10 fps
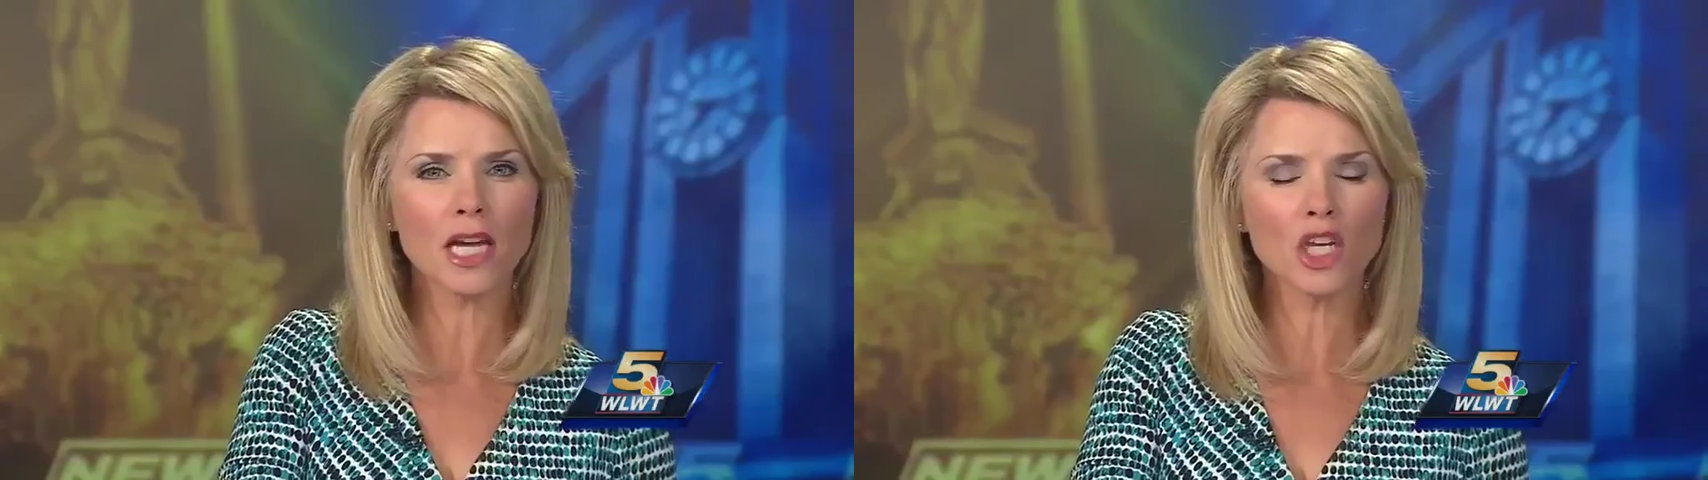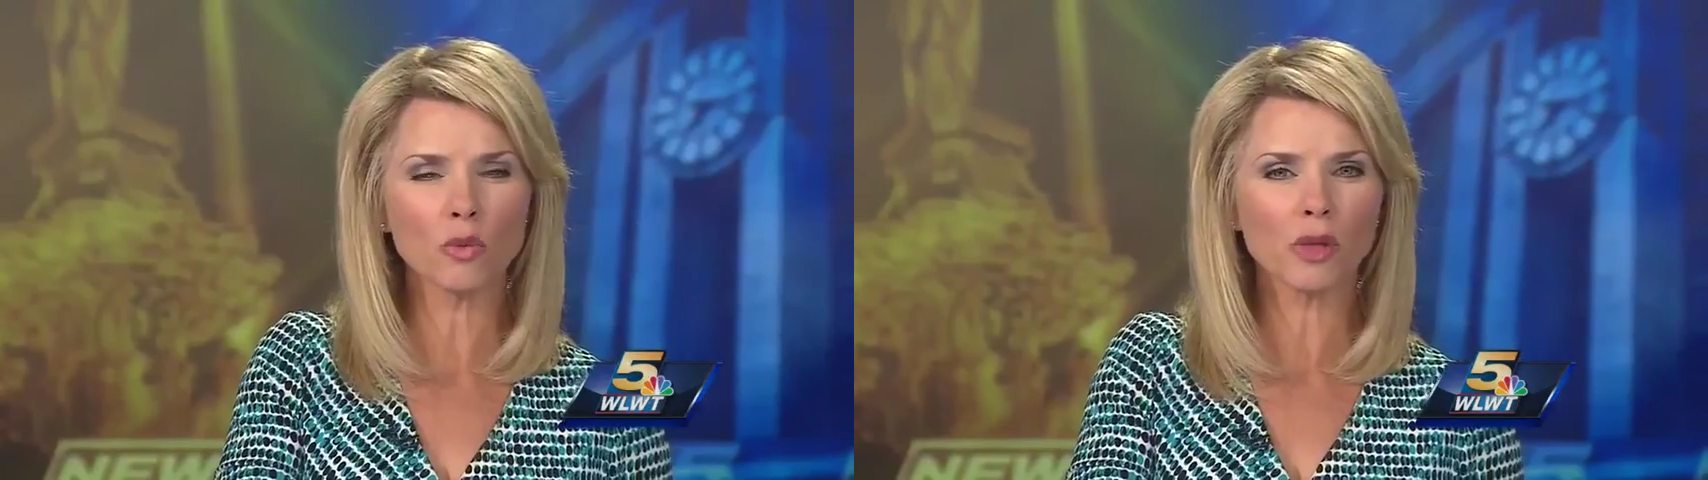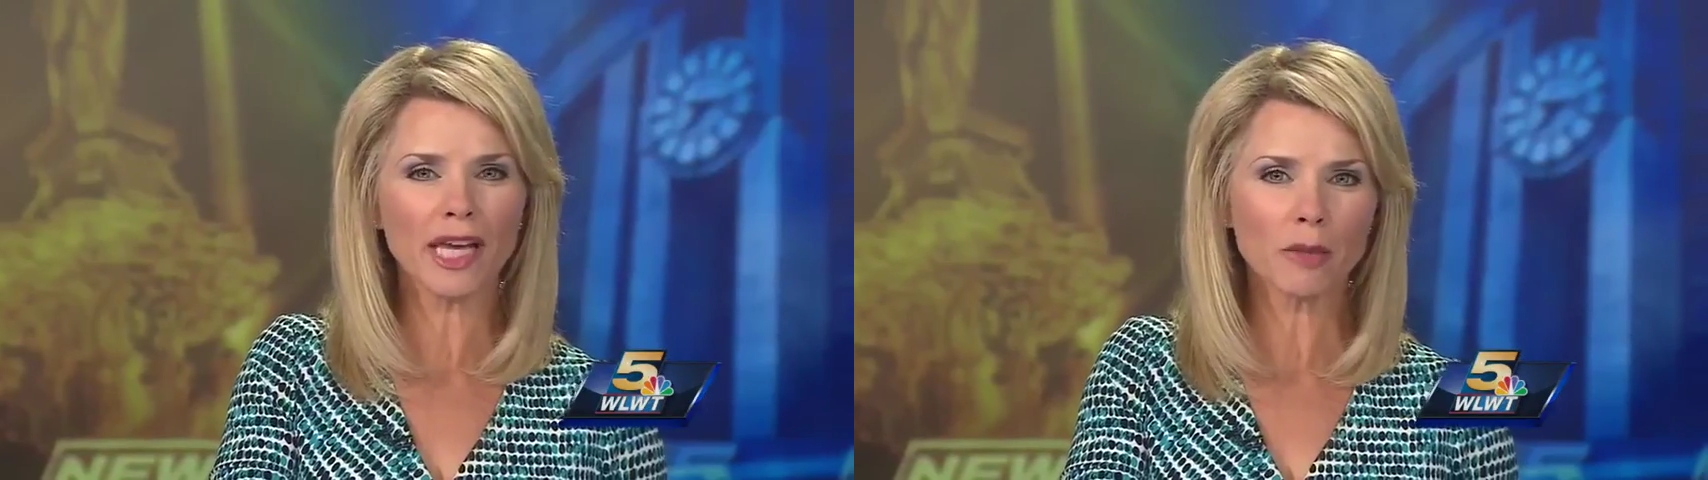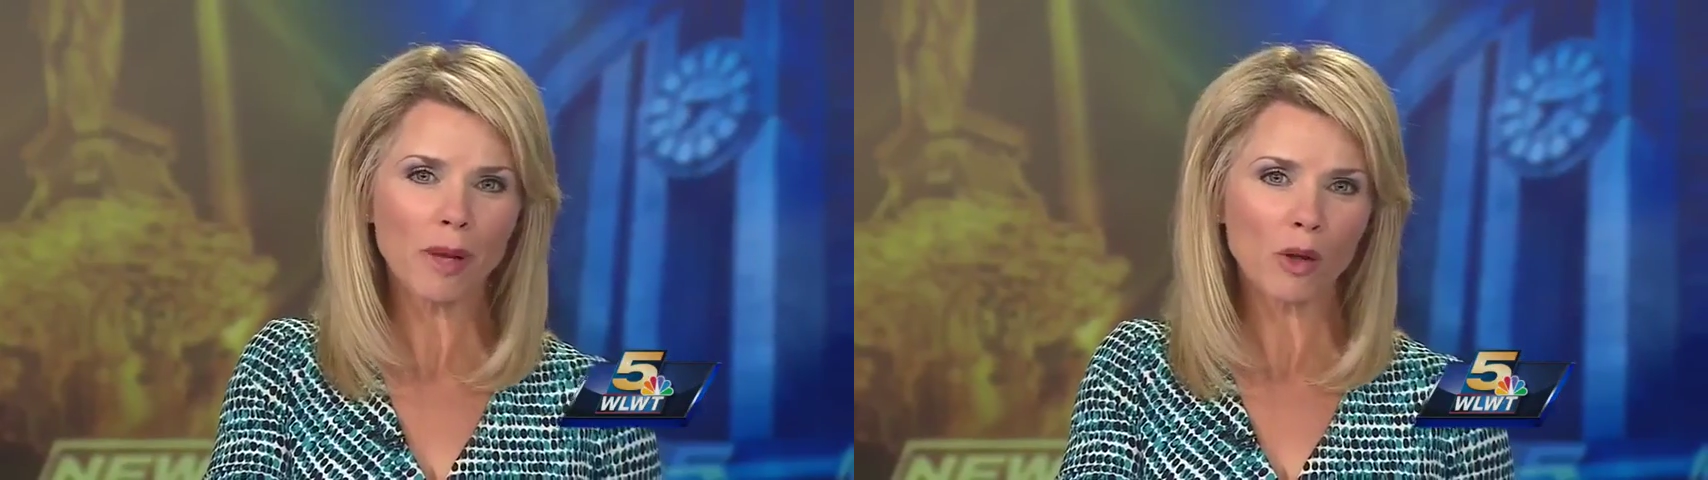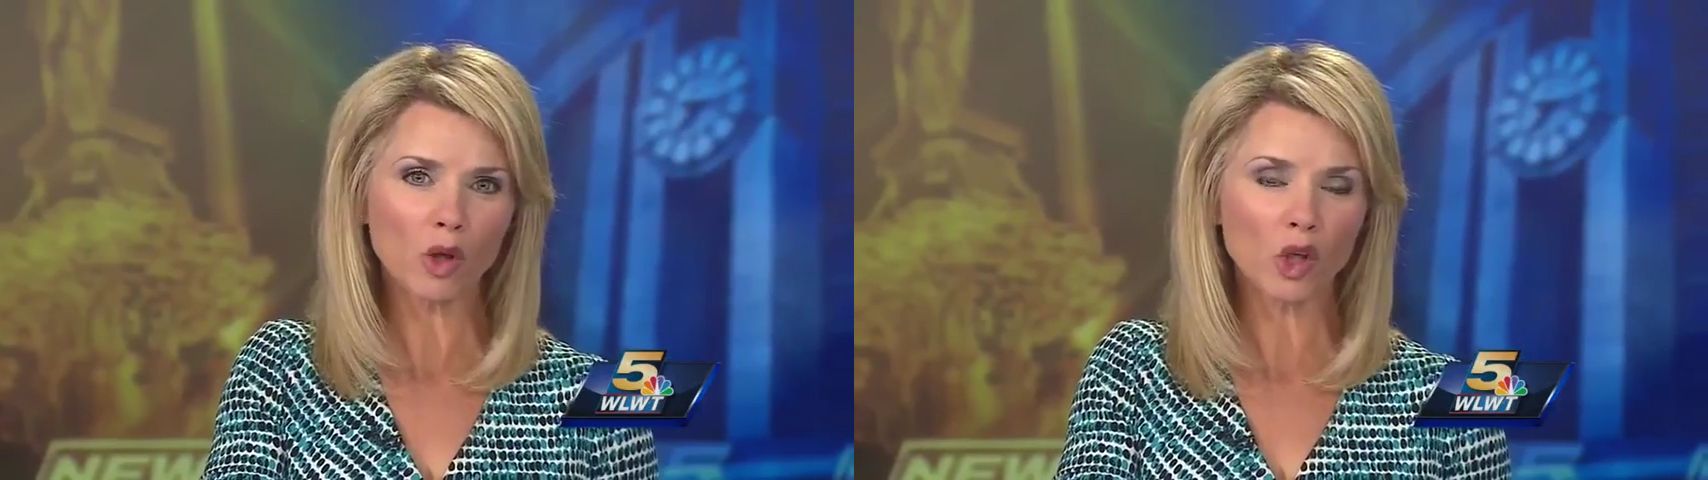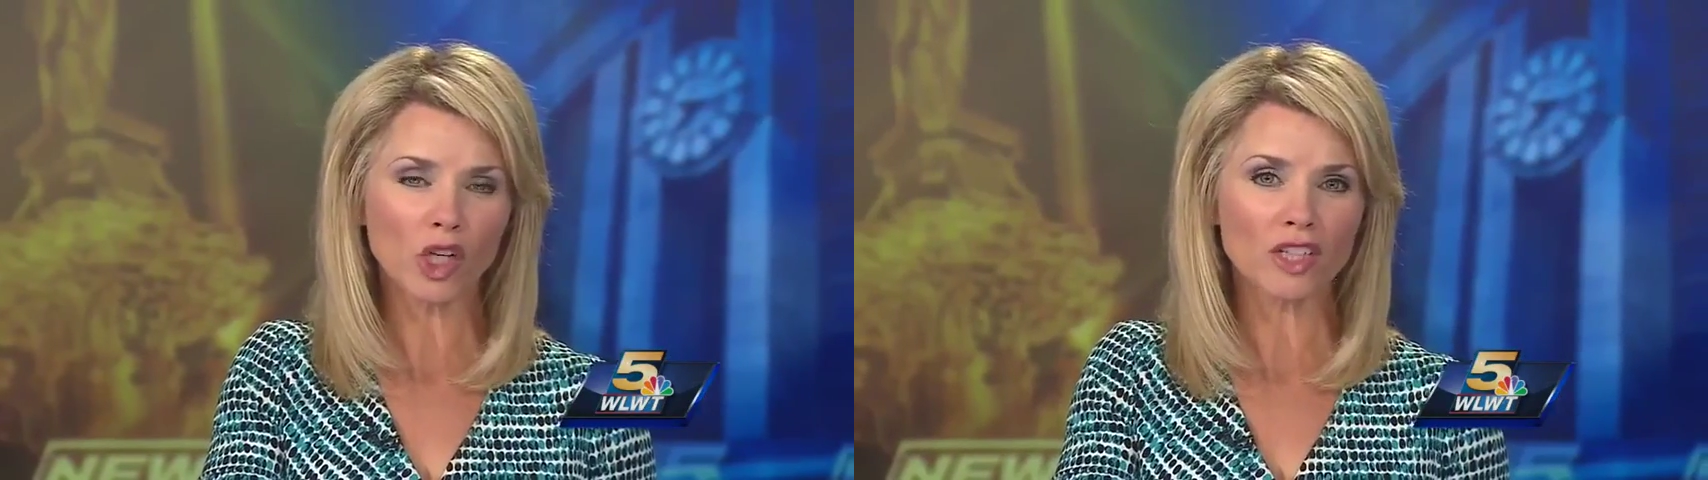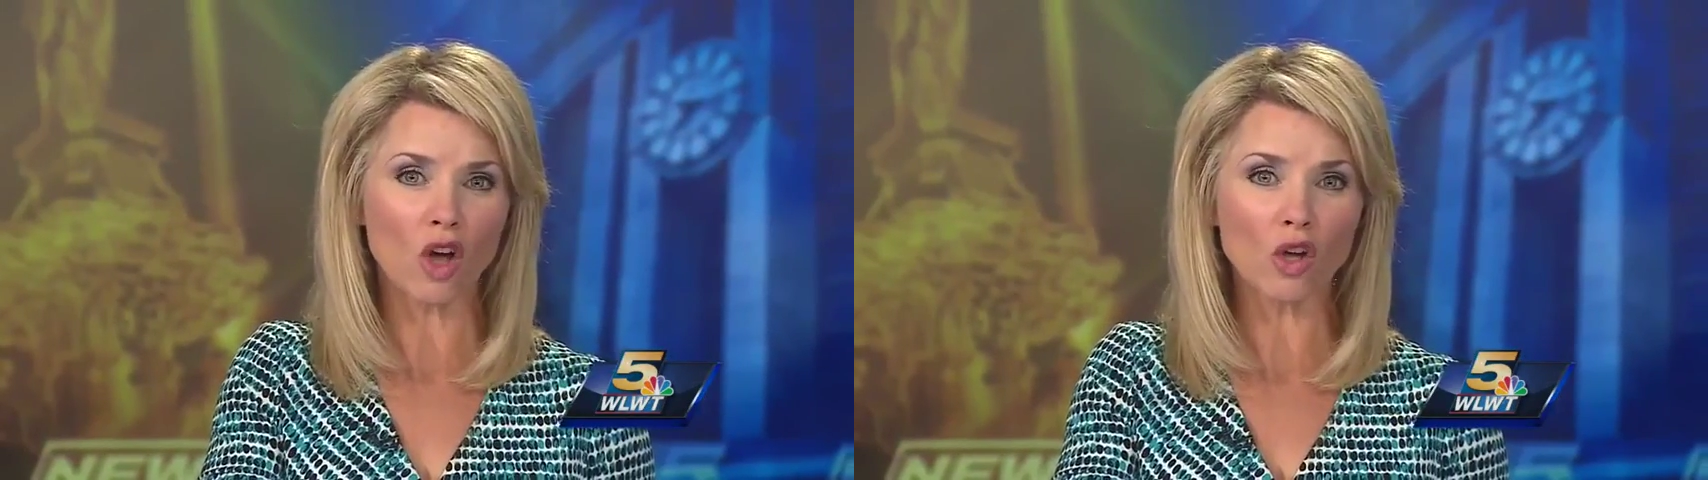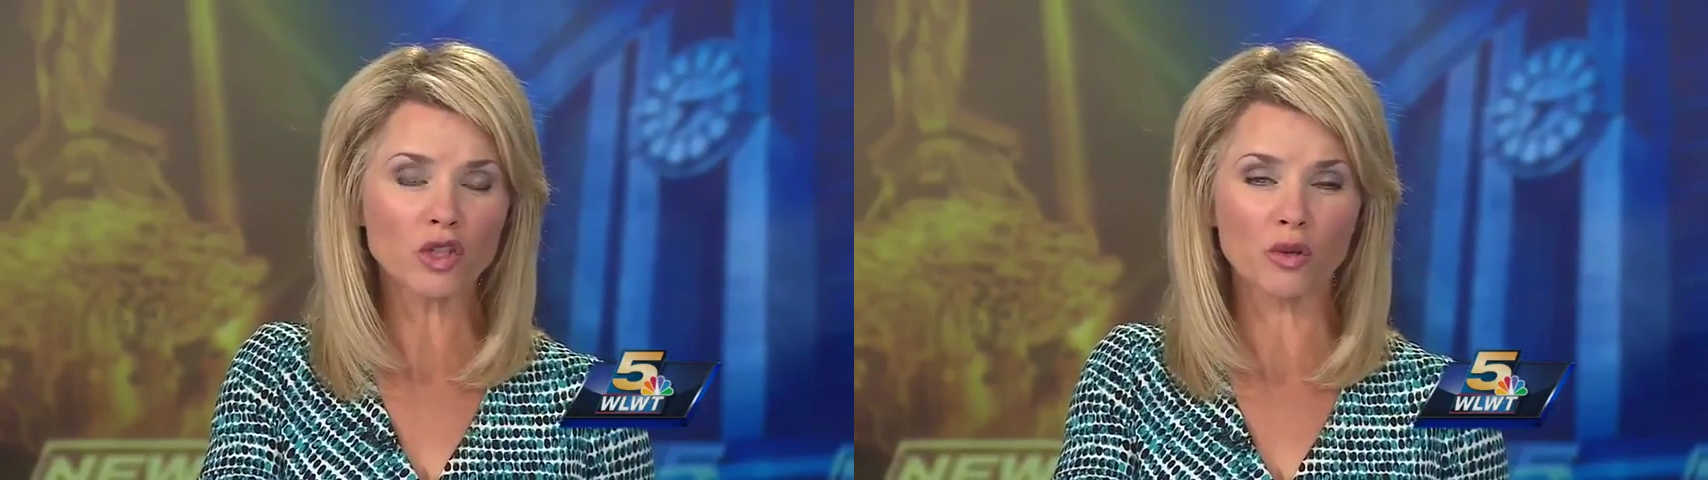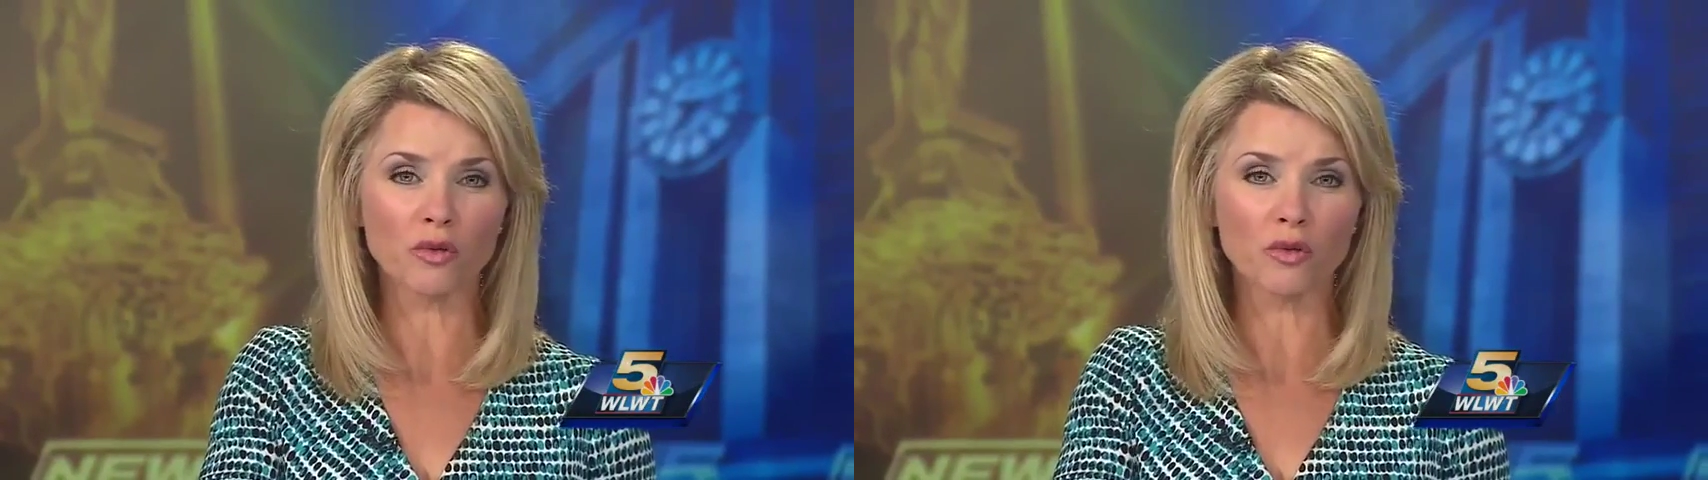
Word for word: thank you. Planned Parenthood has also